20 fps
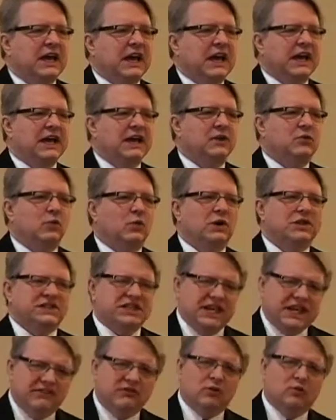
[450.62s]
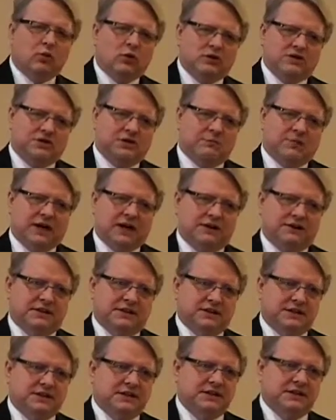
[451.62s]
And what's even worse about
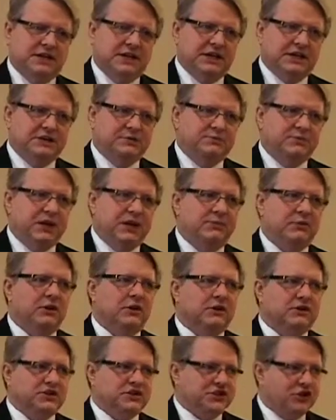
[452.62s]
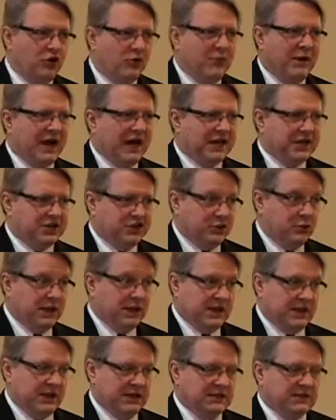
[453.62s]
this is people are so bad at
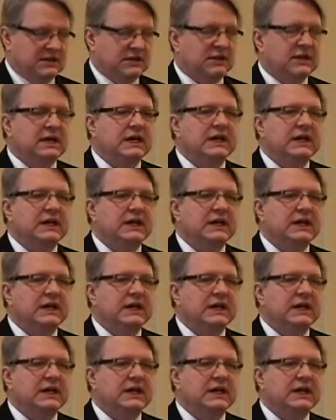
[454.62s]
doing this